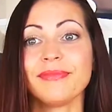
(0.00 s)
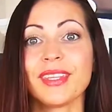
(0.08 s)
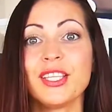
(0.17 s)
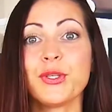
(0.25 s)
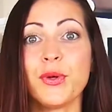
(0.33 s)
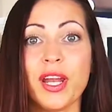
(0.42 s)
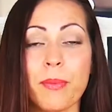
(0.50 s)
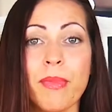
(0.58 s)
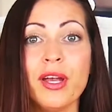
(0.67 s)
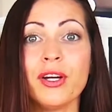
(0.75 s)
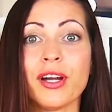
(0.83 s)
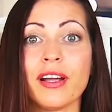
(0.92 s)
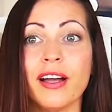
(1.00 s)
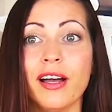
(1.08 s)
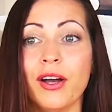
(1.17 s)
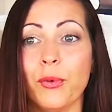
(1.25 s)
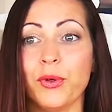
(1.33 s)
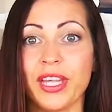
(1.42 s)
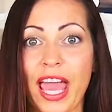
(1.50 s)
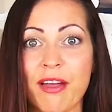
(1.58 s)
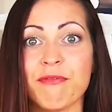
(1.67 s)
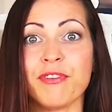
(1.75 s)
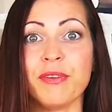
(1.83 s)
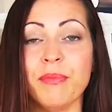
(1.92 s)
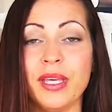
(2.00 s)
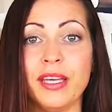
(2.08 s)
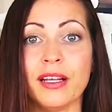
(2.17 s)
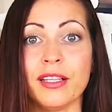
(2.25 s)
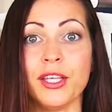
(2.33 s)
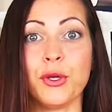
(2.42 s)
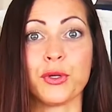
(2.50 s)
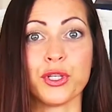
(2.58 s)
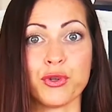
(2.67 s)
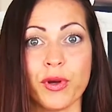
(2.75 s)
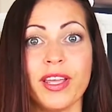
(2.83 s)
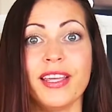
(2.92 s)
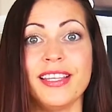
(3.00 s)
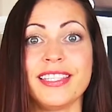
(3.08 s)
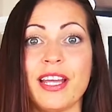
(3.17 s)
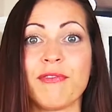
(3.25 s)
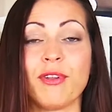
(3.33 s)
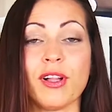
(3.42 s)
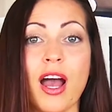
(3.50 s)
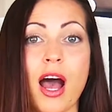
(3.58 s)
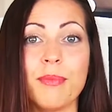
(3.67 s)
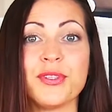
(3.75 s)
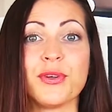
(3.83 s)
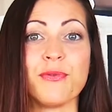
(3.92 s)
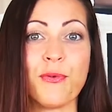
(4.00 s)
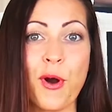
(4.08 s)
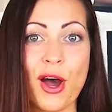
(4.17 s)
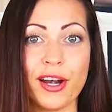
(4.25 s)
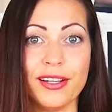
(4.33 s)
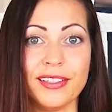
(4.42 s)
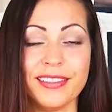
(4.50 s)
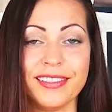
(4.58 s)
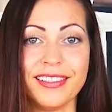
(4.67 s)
So in America, with every meal, you're drinking several cups of water.